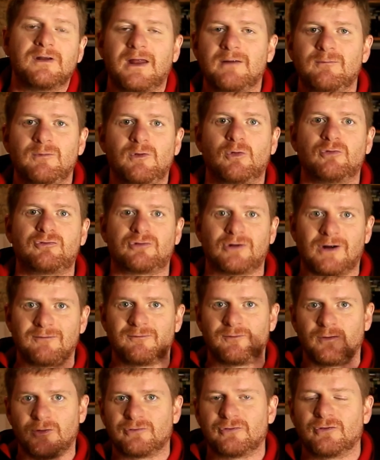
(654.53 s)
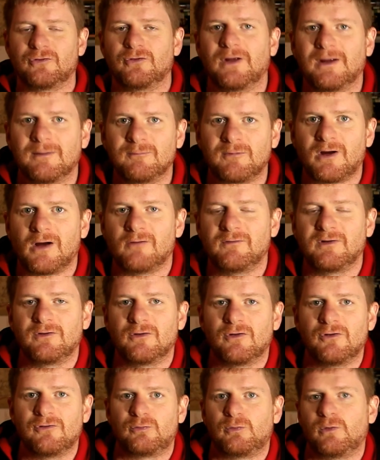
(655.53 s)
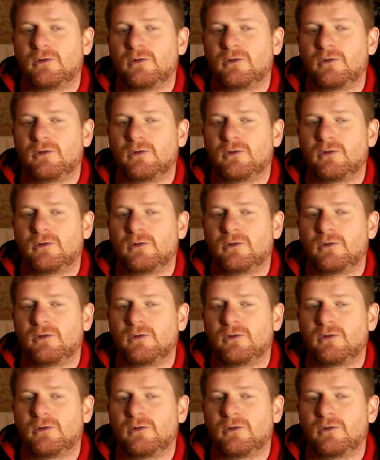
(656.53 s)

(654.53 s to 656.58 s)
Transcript: and we will try and focus on covering those,